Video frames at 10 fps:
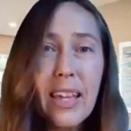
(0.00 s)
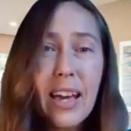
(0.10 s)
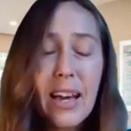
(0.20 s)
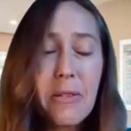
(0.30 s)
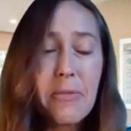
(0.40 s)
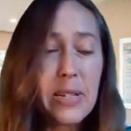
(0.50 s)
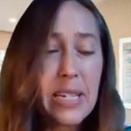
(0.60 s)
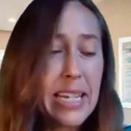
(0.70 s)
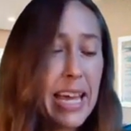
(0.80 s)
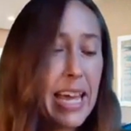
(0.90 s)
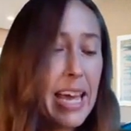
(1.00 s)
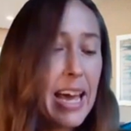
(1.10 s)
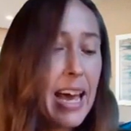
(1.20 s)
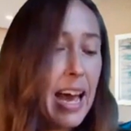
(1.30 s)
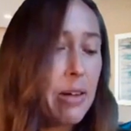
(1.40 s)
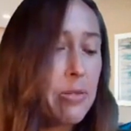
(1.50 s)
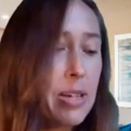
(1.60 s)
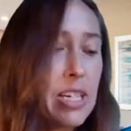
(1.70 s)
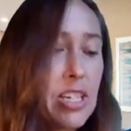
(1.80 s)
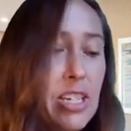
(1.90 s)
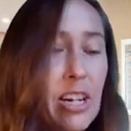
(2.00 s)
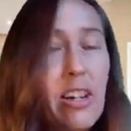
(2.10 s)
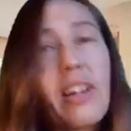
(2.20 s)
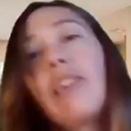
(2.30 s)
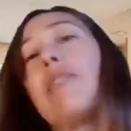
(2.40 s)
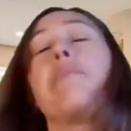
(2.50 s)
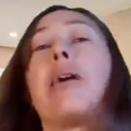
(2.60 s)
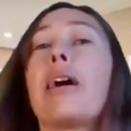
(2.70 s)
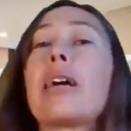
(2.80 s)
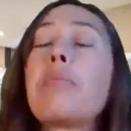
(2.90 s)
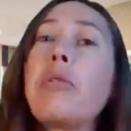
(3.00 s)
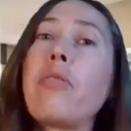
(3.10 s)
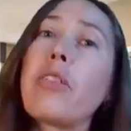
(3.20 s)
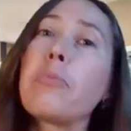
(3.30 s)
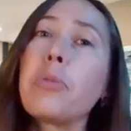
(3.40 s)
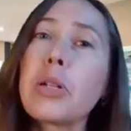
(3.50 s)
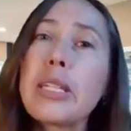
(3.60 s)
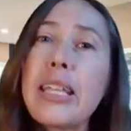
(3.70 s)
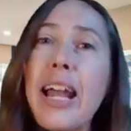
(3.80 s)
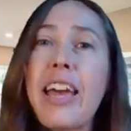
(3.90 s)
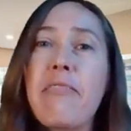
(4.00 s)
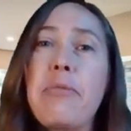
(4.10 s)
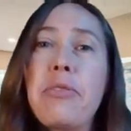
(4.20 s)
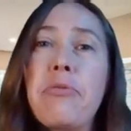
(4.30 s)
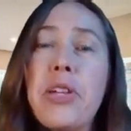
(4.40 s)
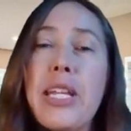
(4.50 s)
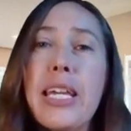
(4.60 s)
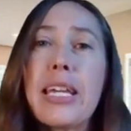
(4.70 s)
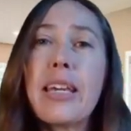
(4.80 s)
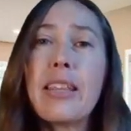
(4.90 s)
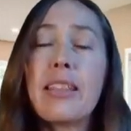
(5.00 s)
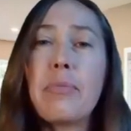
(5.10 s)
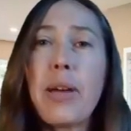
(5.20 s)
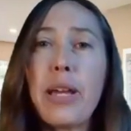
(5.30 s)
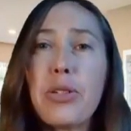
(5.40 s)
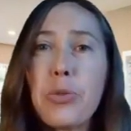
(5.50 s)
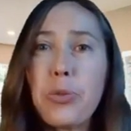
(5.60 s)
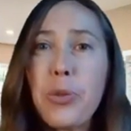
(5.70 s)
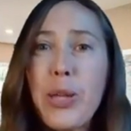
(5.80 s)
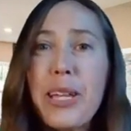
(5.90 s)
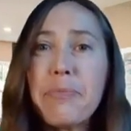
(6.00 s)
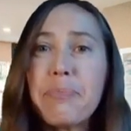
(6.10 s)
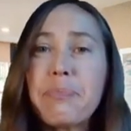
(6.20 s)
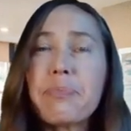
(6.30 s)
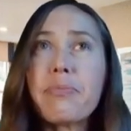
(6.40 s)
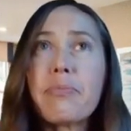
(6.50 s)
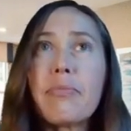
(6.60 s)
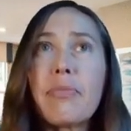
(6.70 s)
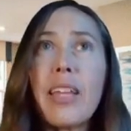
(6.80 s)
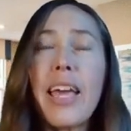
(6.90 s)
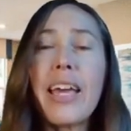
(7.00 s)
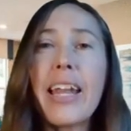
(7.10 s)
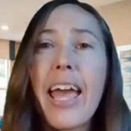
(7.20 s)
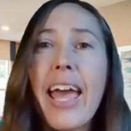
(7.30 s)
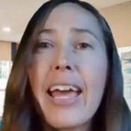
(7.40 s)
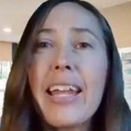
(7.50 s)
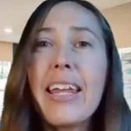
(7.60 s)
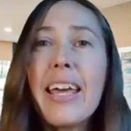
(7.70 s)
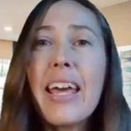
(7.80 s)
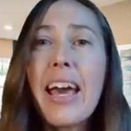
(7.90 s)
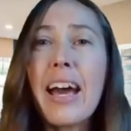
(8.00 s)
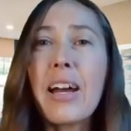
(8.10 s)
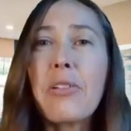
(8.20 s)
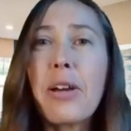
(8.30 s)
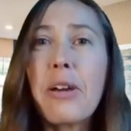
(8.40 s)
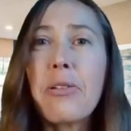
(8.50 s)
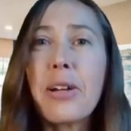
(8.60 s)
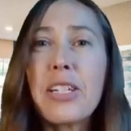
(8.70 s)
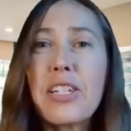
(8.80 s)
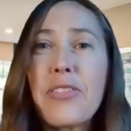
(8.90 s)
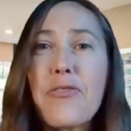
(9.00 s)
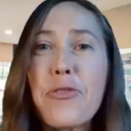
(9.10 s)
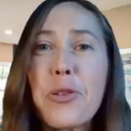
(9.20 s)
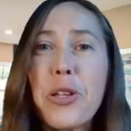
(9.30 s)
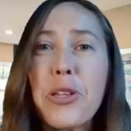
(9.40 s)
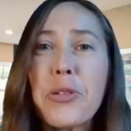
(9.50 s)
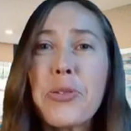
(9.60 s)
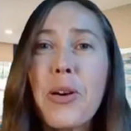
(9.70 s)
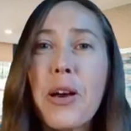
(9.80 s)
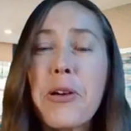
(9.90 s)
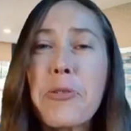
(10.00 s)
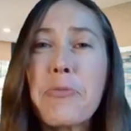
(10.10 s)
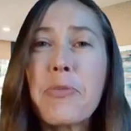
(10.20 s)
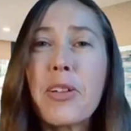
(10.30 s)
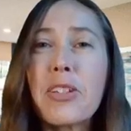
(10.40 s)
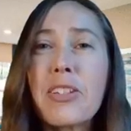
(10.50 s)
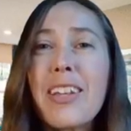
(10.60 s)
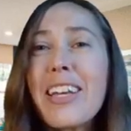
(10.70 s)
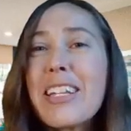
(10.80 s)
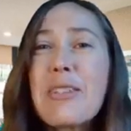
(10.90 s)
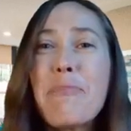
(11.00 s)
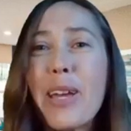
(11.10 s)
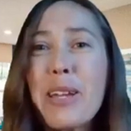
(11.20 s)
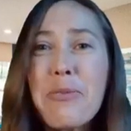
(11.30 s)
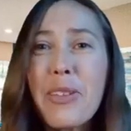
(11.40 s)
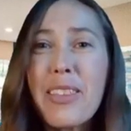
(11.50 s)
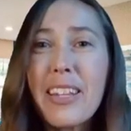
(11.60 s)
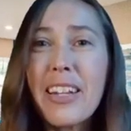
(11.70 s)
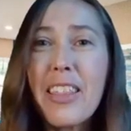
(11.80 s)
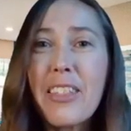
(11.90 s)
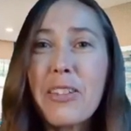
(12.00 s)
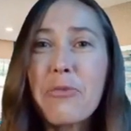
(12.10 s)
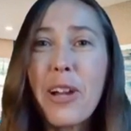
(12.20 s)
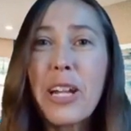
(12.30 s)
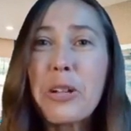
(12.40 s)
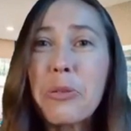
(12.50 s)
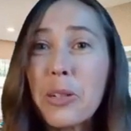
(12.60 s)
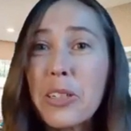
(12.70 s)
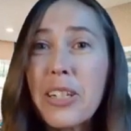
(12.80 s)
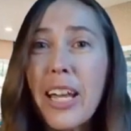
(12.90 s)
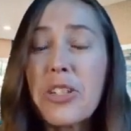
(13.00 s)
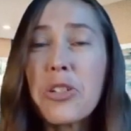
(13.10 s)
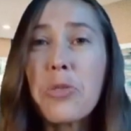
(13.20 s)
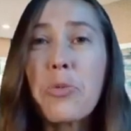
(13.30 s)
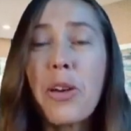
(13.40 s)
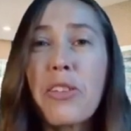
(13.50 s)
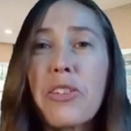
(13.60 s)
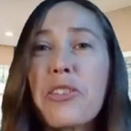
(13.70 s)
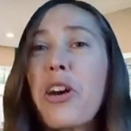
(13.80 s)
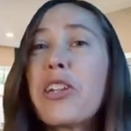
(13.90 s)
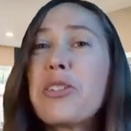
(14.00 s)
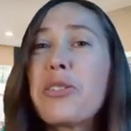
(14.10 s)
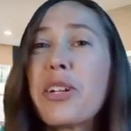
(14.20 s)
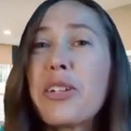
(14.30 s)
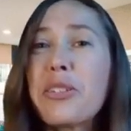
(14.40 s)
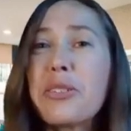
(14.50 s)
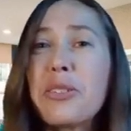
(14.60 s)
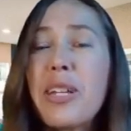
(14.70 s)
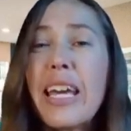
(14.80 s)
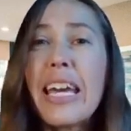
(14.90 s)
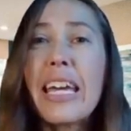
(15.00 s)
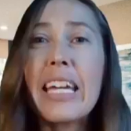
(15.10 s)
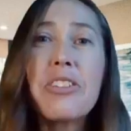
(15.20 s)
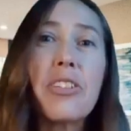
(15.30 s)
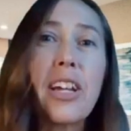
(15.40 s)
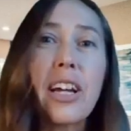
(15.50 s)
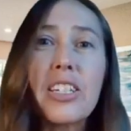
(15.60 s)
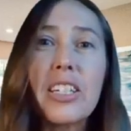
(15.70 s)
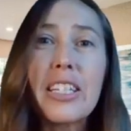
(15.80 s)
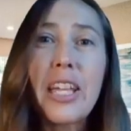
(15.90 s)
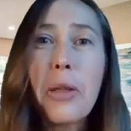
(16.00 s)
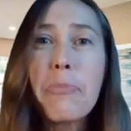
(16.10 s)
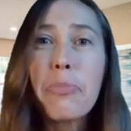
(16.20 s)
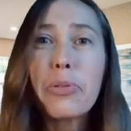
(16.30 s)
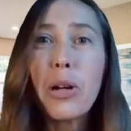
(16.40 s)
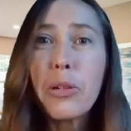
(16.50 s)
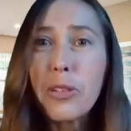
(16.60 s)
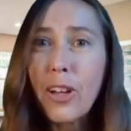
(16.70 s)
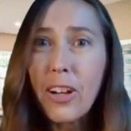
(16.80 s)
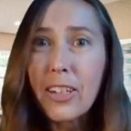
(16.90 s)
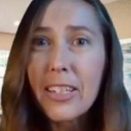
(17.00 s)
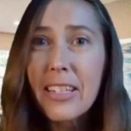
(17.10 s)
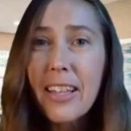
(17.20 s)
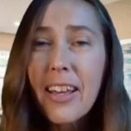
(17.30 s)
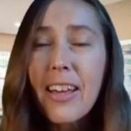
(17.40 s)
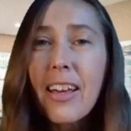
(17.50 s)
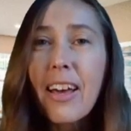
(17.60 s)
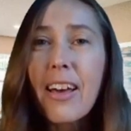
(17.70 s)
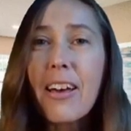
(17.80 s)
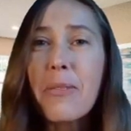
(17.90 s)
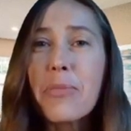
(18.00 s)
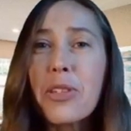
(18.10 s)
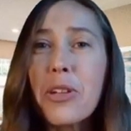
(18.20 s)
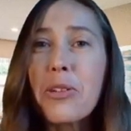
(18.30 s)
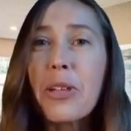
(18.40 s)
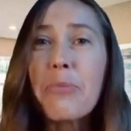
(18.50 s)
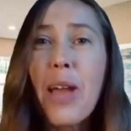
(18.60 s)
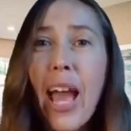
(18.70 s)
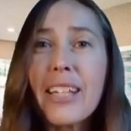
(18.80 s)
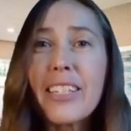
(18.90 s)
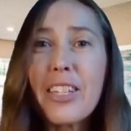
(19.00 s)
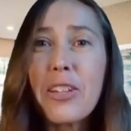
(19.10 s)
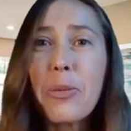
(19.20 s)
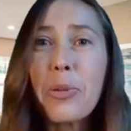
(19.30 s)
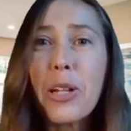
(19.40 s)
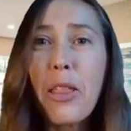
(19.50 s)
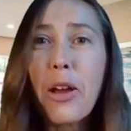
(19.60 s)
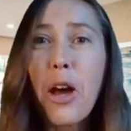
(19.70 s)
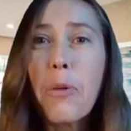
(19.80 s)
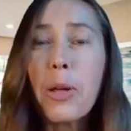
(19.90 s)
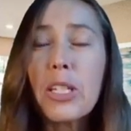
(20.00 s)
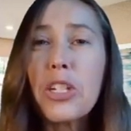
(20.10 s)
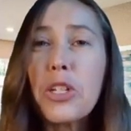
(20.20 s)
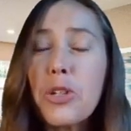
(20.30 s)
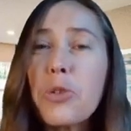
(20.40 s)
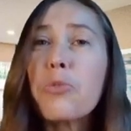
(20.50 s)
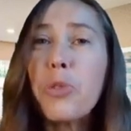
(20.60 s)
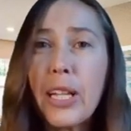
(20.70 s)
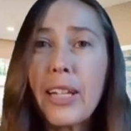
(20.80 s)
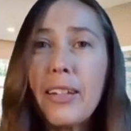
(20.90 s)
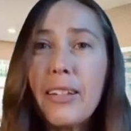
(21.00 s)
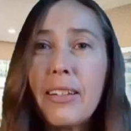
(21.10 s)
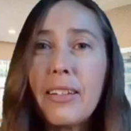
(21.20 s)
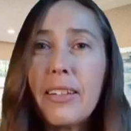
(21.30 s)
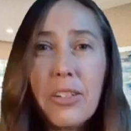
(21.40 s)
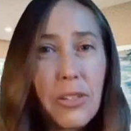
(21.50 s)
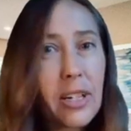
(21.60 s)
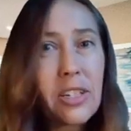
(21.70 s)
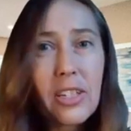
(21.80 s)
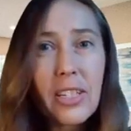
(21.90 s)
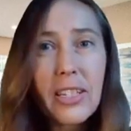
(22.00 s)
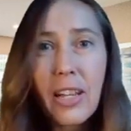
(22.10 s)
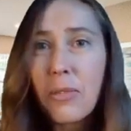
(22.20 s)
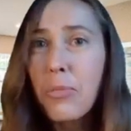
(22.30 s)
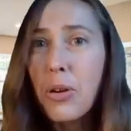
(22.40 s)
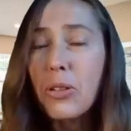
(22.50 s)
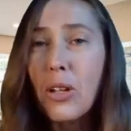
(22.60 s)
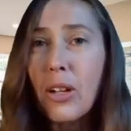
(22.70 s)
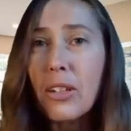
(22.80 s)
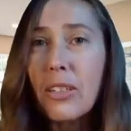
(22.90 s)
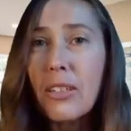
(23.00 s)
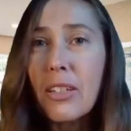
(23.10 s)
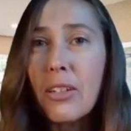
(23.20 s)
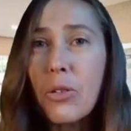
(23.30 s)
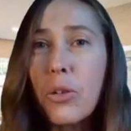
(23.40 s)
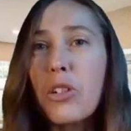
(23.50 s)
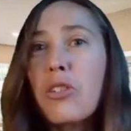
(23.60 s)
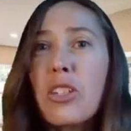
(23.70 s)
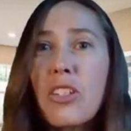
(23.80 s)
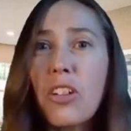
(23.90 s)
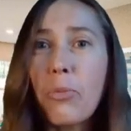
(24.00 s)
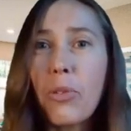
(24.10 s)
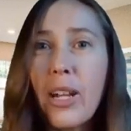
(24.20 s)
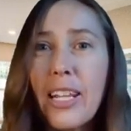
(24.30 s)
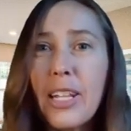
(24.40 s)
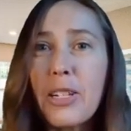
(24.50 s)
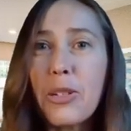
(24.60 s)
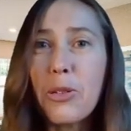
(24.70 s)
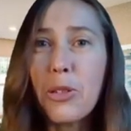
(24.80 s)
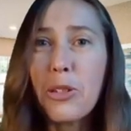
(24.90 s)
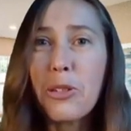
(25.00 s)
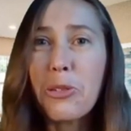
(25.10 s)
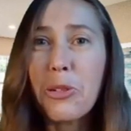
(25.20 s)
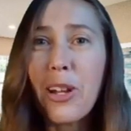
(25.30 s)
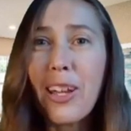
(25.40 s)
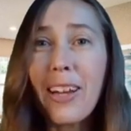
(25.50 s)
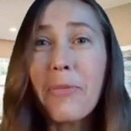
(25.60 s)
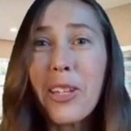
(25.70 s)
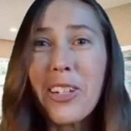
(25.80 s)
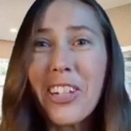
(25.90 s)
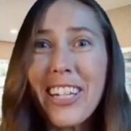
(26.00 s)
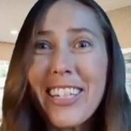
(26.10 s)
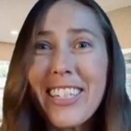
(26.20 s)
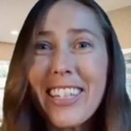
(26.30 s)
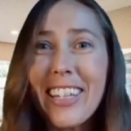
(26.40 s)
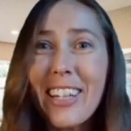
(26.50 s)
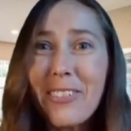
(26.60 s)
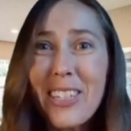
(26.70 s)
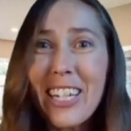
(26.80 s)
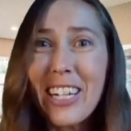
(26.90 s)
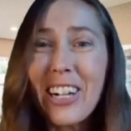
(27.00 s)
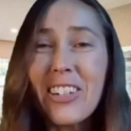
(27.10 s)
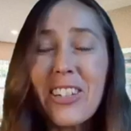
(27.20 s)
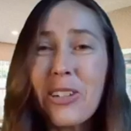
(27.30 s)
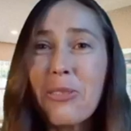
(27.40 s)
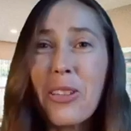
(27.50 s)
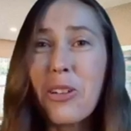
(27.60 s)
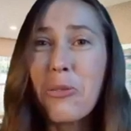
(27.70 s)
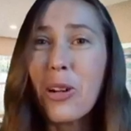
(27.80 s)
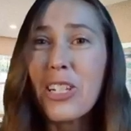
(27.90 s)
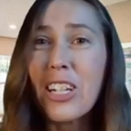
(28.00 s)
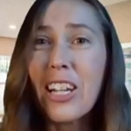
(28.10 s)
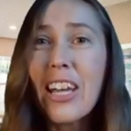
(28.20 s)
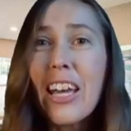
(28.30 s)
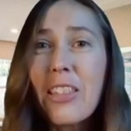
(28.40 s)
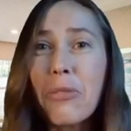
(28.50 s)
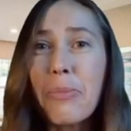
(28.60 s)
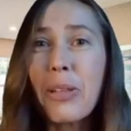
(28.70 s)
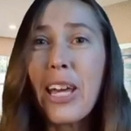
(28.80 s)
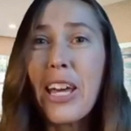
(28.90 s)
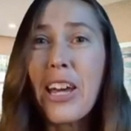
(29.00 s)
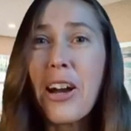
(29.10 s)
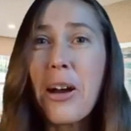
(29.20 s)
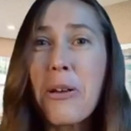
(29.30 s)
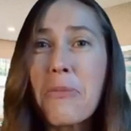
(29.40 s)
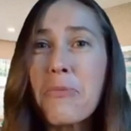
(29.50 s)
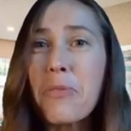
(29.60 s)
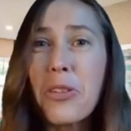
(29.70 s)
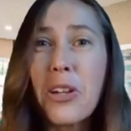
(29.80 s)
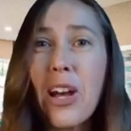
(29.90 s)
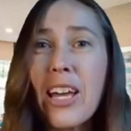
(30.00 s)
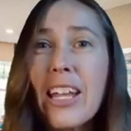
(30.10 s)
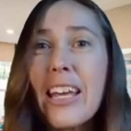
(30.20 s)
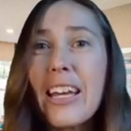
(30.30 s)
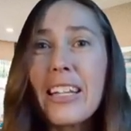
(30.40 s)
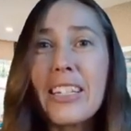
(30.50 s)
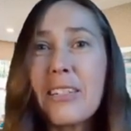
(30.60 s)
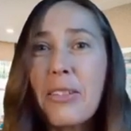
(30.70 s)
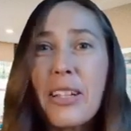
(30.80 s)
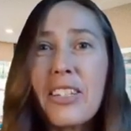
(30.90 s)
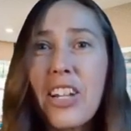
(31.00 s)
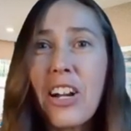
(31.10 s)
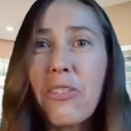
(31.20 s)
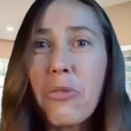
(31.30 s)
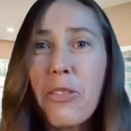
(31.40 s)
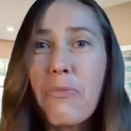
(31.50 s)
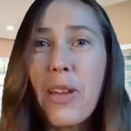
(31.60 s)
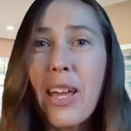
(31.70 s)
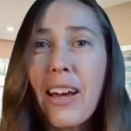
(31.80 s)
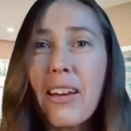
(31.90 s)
But today, I wanted to share about a couple of other books that I have been reading the past week. And I had a quick question for you. There's debate within the writing world as to whether or not to include introductions and prologues. So let me ask you, put in the comments, do you read introductions and prologues, or do you just jump right into the story? I'm curious. I'd love to hear. So whether you're watching the replay or not, just share with me.